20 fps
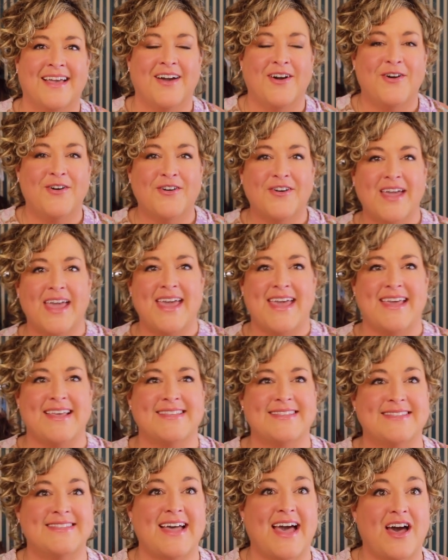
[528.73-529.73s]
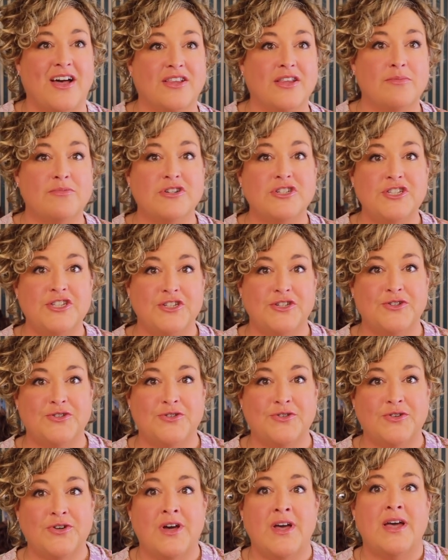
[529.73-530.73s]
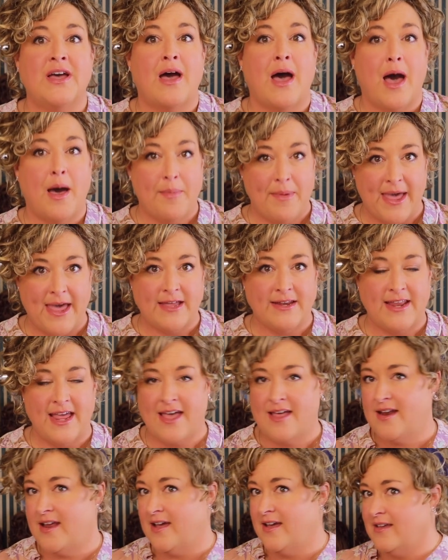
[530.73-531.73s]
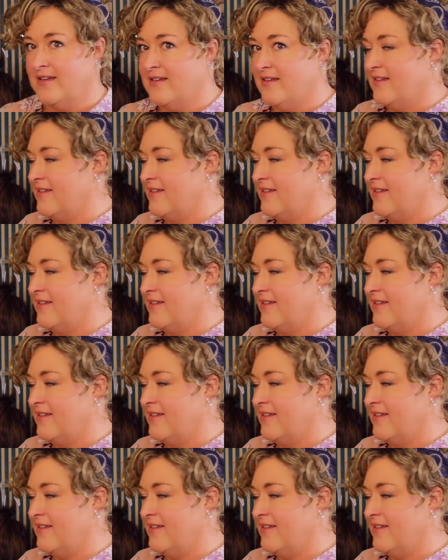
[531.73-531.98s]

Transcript: Okay, style number two, a bandana.